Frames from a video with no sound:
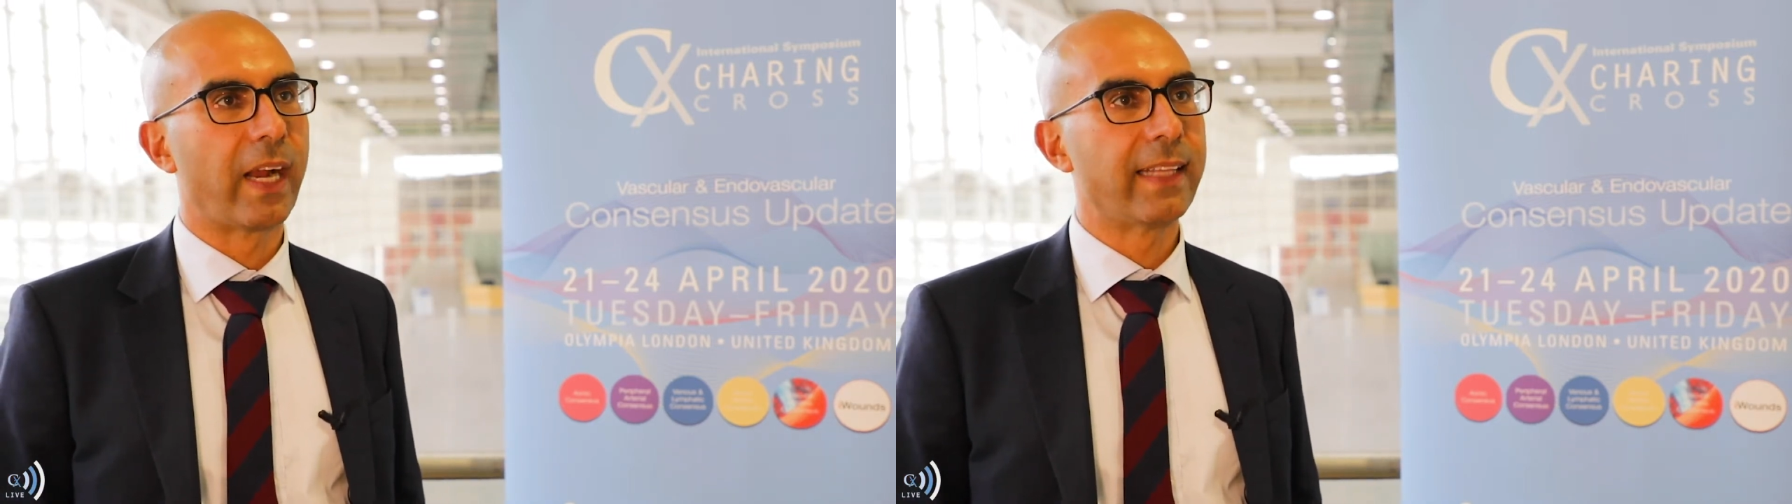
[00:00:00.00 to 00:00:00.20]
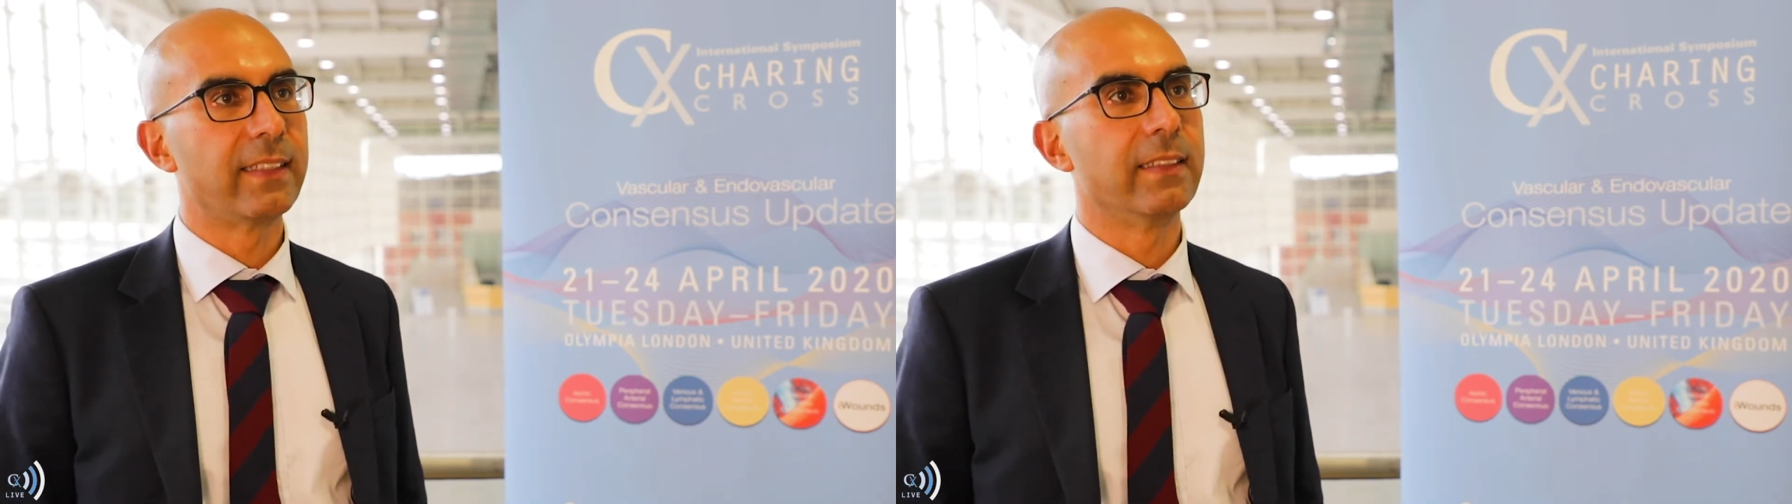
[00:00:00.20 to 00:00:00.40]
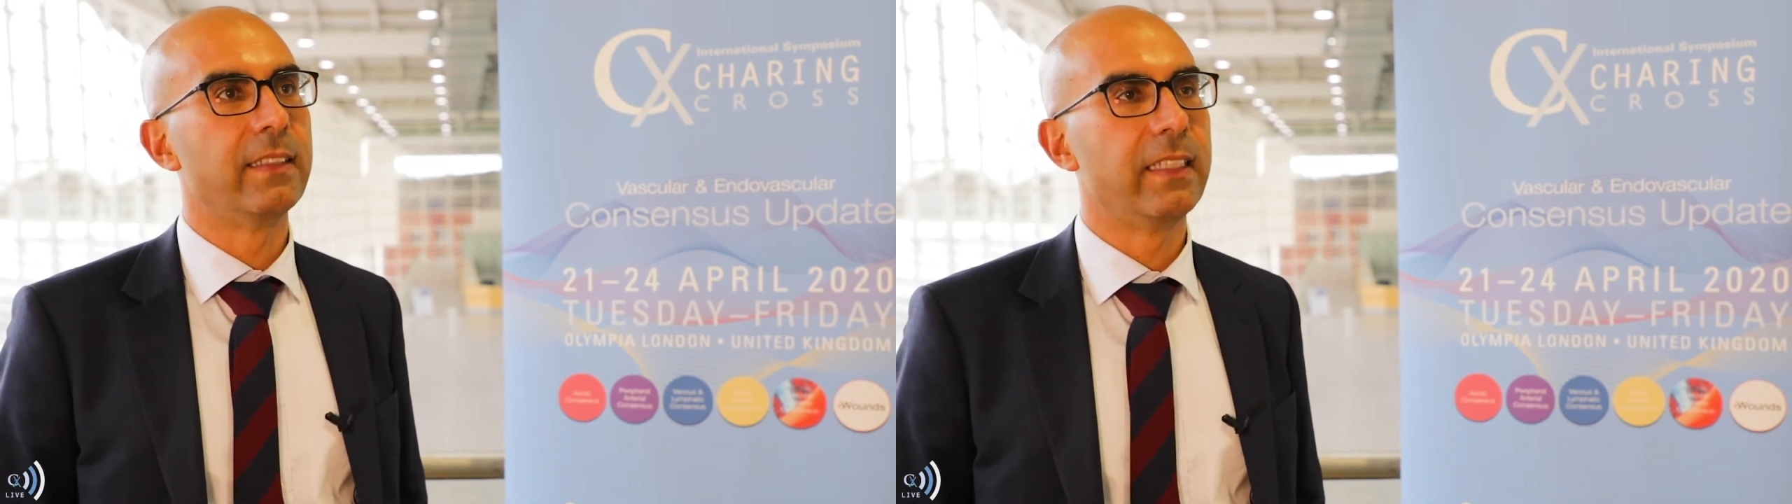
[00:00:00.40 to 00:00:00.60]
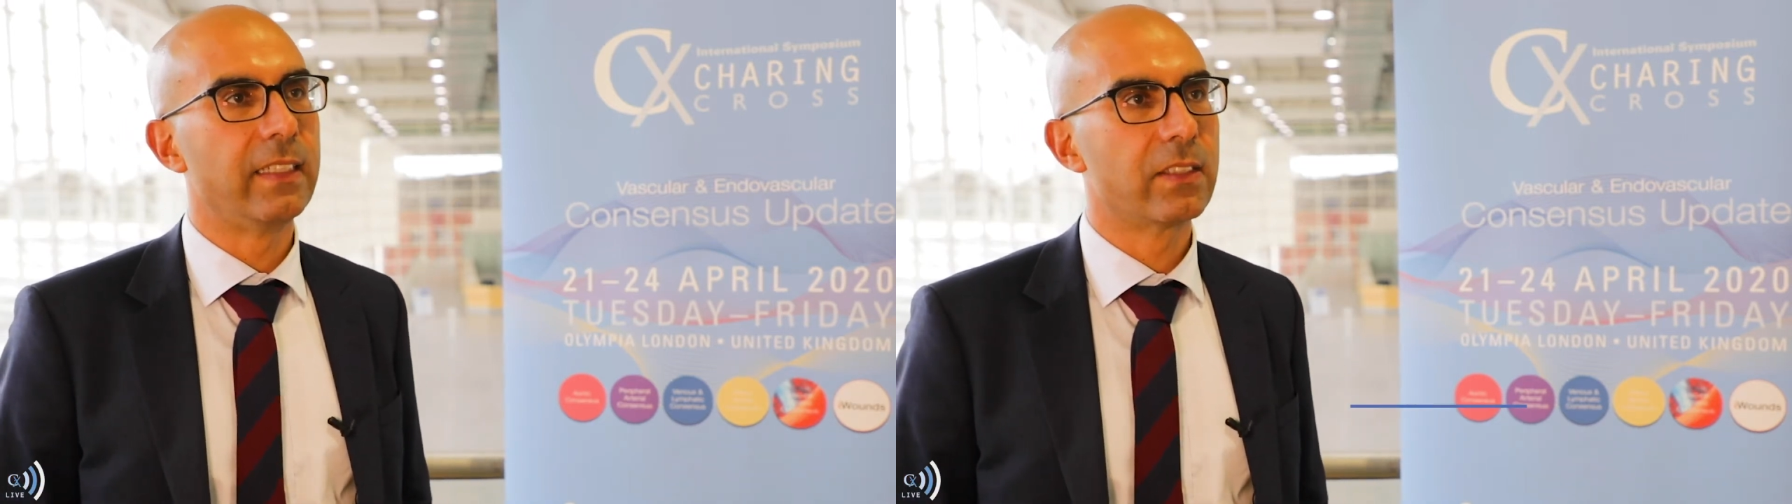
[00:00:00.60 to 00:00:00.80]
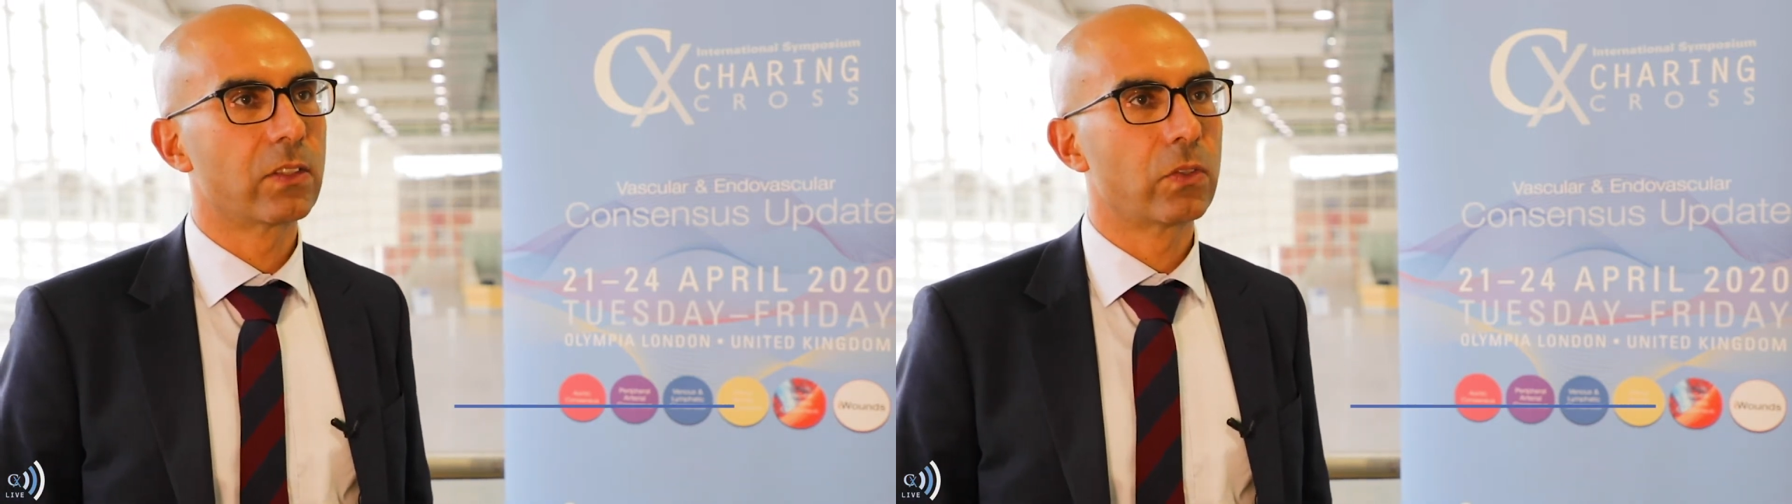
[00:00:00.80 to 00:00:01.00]

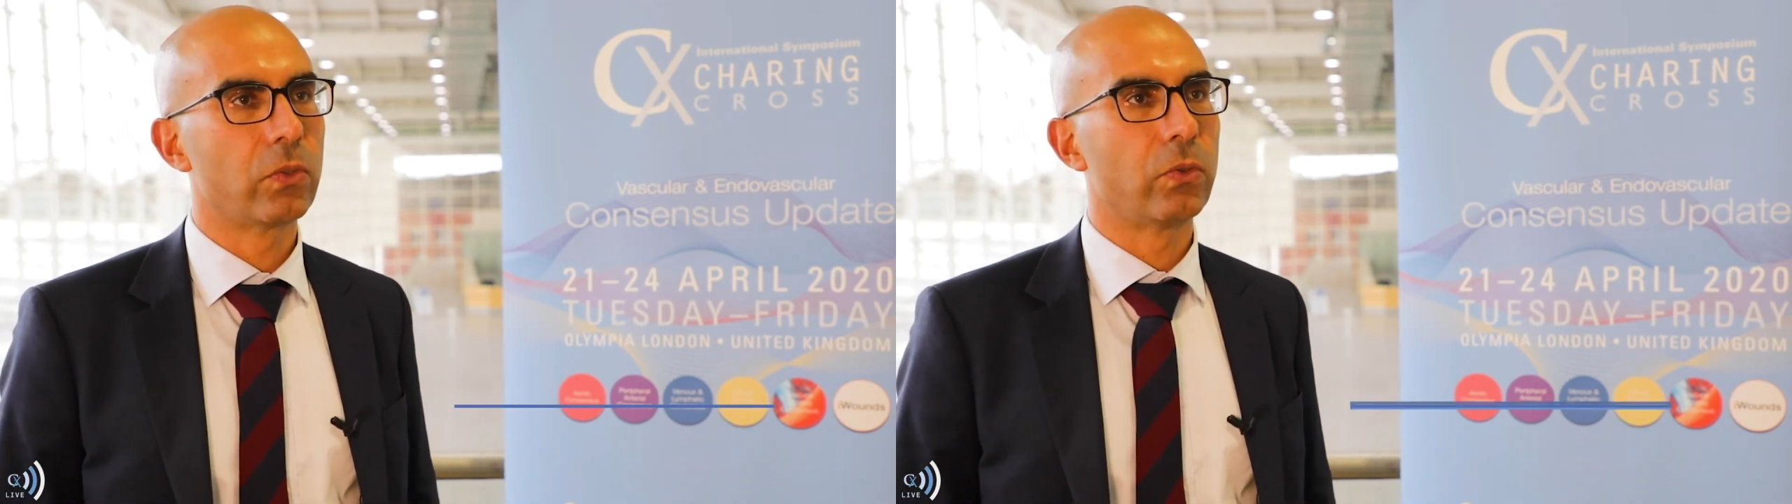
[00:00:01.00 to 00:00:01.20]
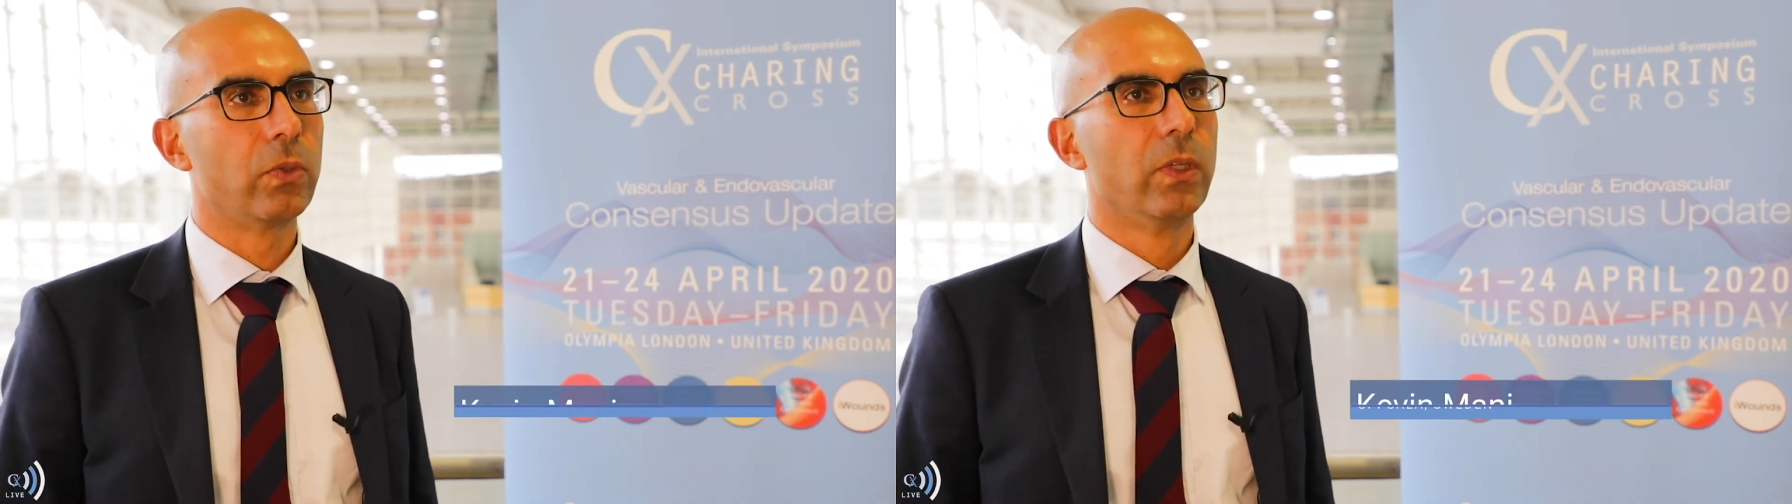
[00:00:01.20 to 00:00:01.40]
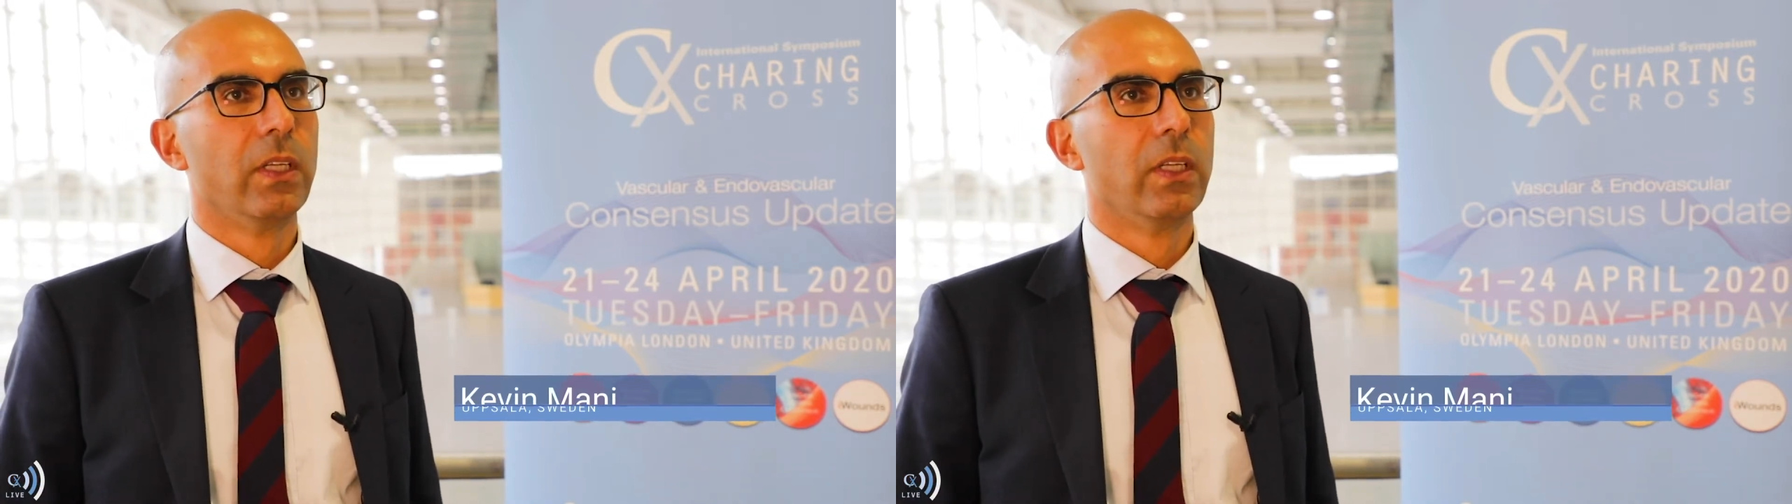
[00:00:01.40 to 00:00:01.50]
attendees to